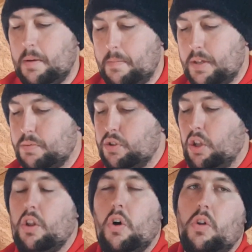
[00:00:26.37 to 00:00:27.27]
This was a
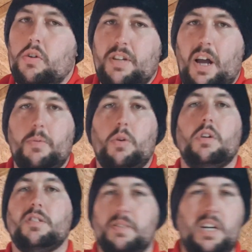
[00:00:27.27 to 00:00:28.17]
long time ago. I
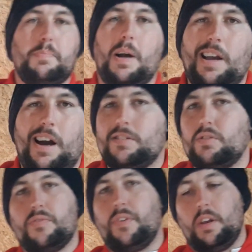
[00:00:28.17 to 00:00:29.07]
was in my dad's back garden
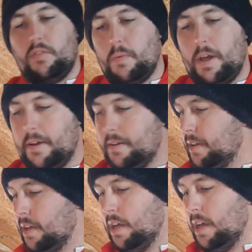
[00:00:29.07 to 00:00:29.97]
just fiddling away,
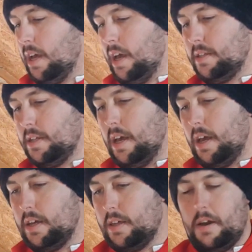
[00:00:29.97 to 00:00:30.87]
and
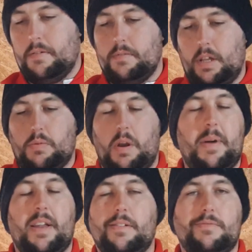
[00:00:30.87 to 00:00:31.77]
yeah, that's what I
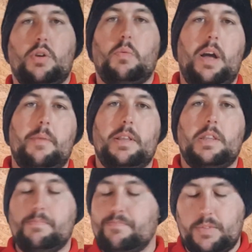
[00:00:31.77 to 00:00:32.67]
made. Don't know why I made
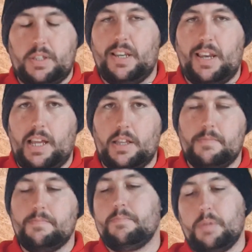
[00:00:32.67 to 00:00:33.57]
them, didn't need
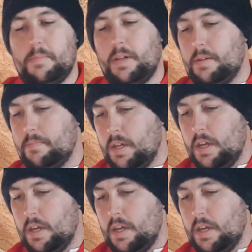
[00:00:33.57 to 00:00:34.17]
them, but I made them.